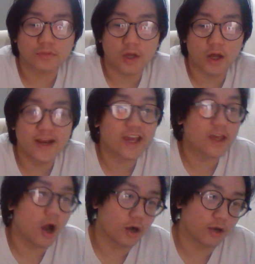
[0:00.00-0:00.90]
Uh, Nick
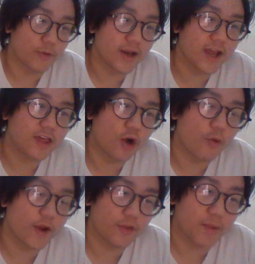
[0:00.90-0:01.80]
Young. When Nick Young
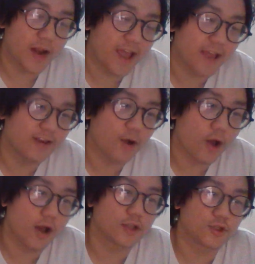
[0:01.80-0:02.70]
went on the plane
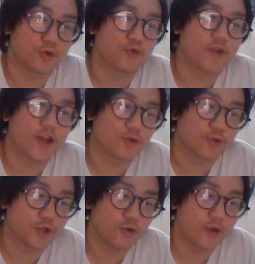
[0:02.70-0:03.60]
uh, to Rachel
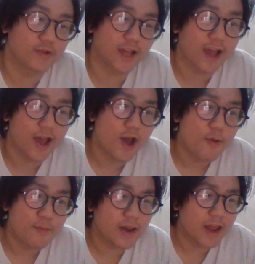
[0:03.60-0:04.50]
Chu, and he's like
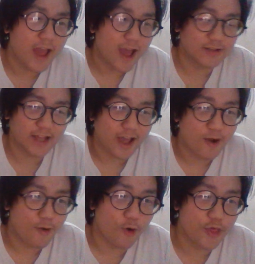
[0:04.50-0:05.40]
he was like
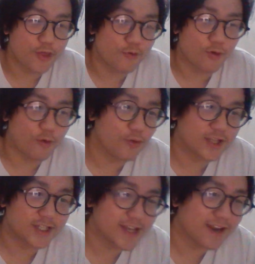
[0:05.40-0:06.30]
going through all the
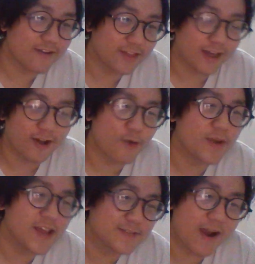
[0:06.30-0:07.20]
scene and everything. Oh,
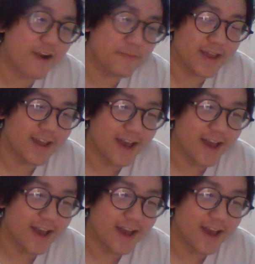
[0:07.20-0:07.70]
please marry me.